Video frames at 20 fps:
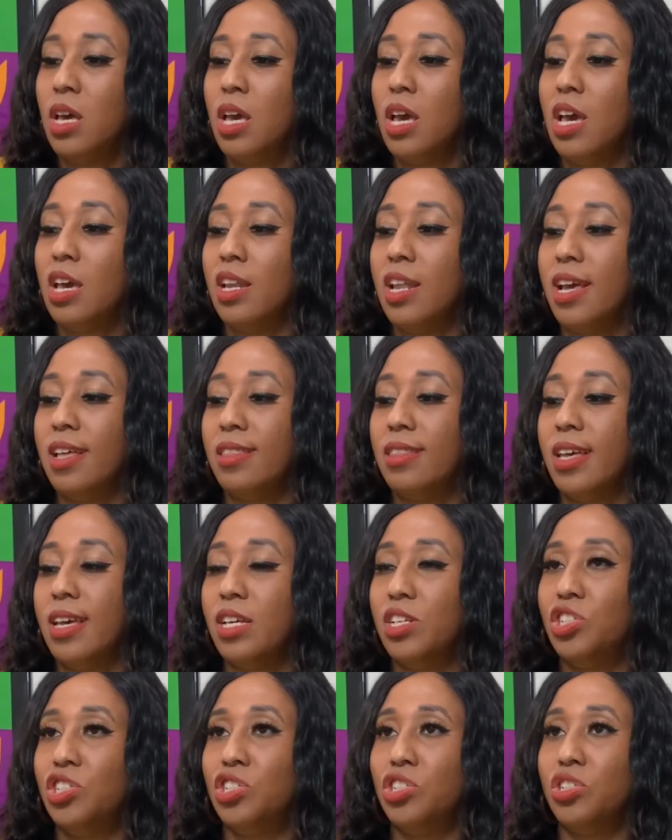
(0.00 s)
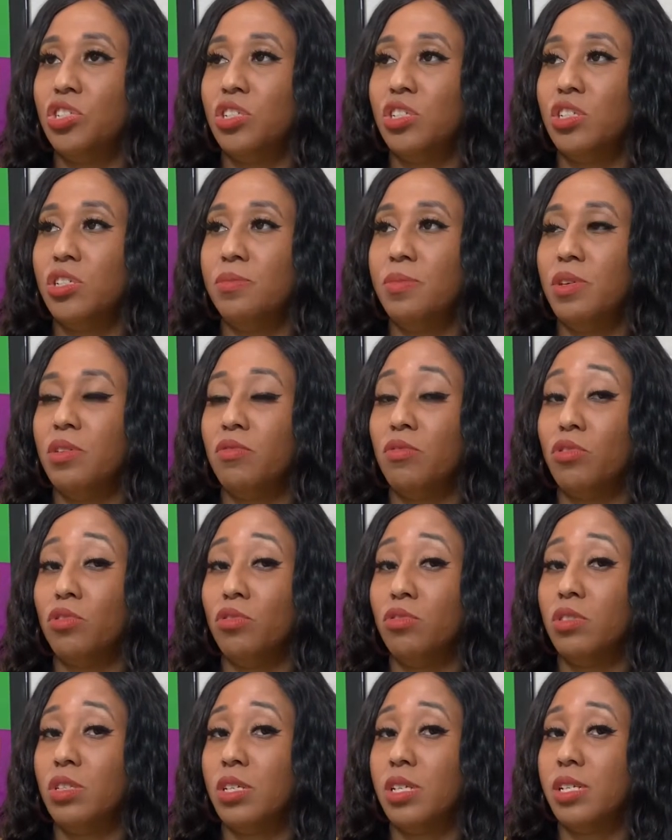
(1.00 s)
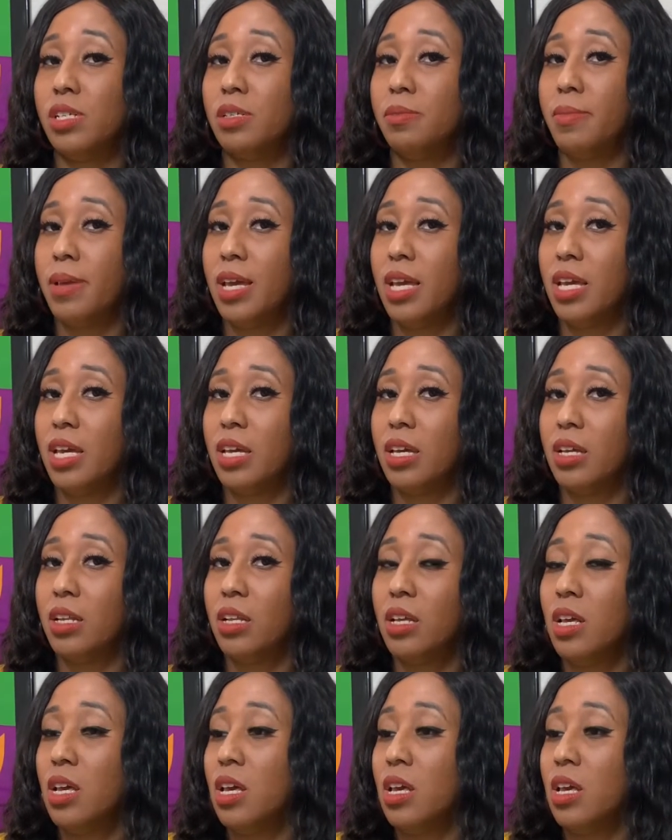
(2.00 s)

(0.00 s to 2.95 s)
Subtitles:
And that they should be rude to this man